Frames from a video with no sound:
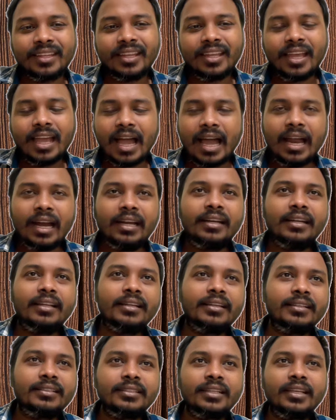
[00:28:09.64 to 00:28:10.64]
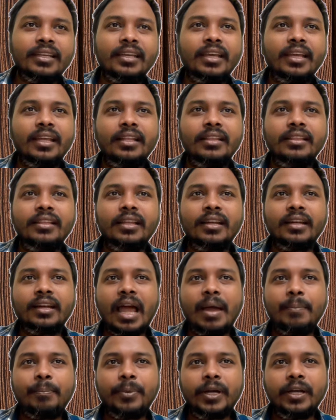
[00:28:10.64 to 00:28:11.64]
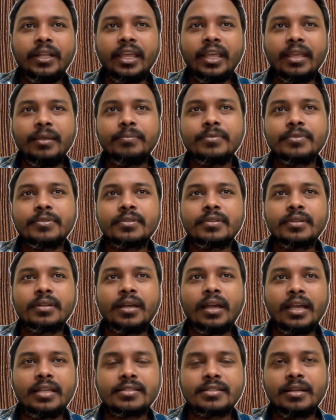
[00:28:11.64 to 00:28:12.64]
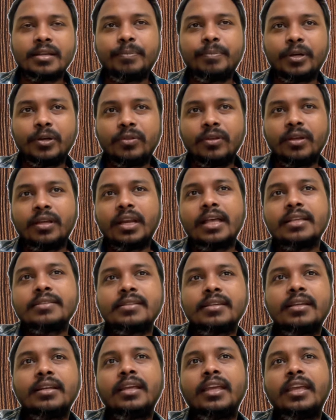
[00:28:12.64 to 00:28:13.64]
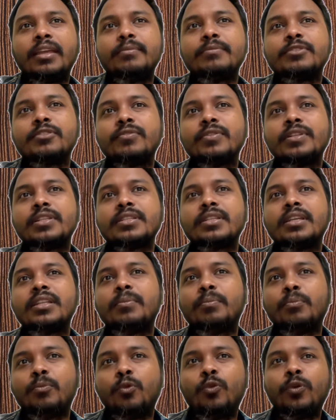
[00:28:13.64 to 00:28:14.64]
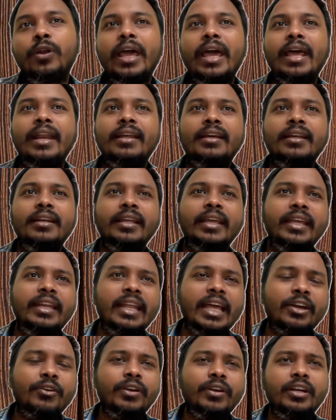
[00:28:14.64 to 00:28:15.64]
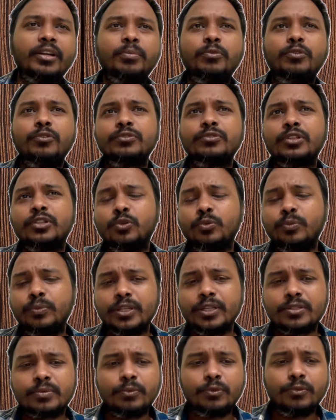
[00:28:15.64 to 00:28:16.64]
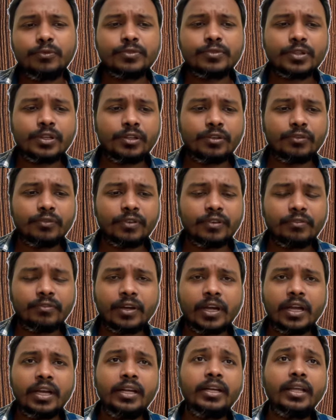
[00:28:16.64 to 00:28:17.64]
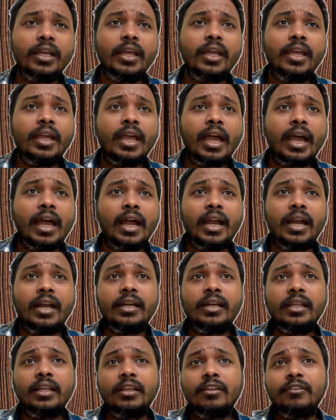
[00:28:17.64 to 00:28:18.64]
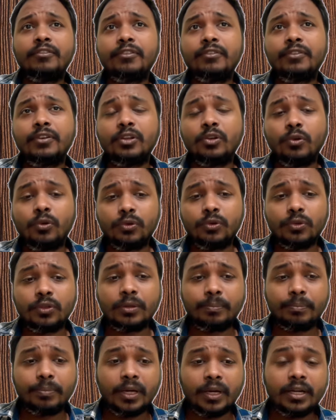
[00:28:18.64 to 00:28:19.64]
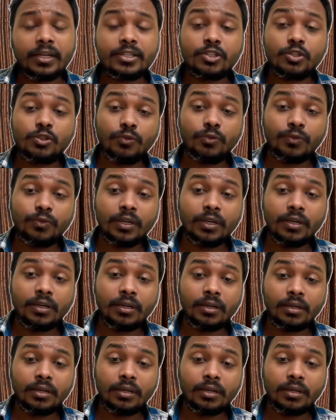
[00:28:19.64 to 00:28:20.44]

And see, in the rapid games as compared to the classical games, you will see the more error, inaccurate moves, the dubious moves you will find. And if you will go to the blitz, you will